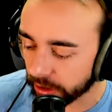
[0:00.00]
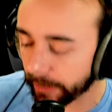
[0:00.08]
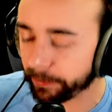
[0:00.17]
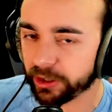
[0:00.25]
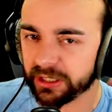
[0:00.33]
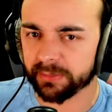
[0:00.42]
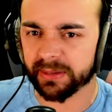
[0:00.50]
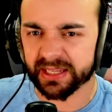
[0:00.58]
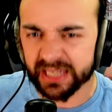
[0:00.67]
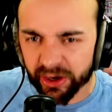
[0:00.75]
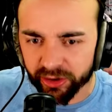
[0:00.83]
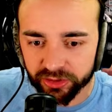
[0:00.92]
upgrading my
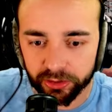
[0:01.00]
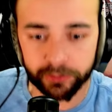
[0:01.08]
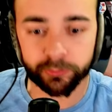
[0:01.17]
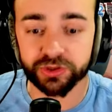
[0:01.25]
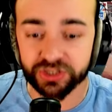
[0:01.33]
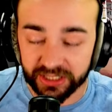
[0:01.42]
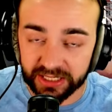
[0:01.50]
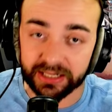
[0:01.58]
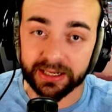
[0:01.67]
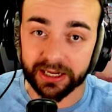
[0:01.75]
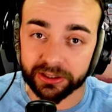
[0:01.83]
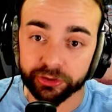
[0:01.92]
character, which
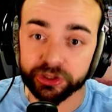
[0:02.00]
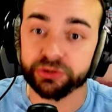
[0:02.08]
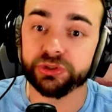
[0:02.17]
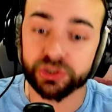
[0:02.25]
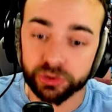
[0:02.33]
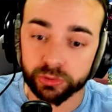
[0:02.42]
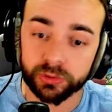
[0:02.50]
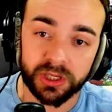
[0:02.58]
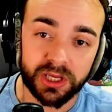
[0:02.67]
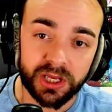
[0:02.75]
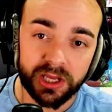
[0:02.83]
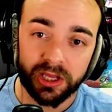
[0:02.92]
again, I know you do
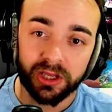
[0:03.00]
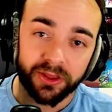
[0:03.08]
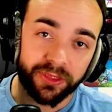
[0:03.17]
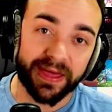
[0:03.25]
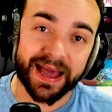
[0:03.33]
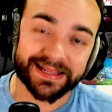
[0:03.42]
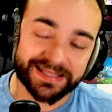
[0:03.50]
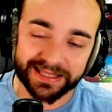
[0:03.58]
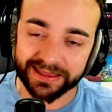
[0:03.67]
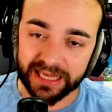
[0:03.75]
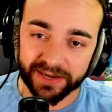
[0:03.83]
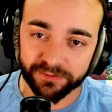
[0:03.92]
that in
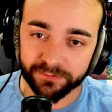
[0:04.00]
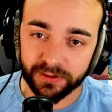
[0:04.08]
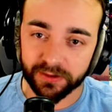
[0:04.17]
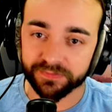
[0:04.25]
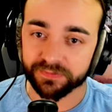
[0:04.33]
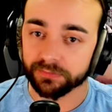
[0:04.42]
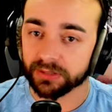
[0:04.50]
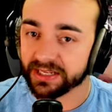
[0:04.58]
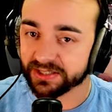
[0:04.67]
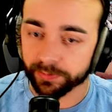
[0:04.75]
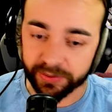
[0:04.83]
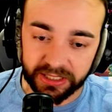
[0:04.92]
Life of
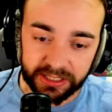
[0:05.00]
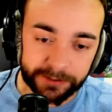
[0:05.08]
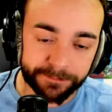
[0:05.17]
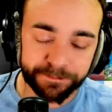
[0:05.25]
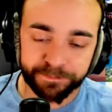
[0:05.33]
Liza P.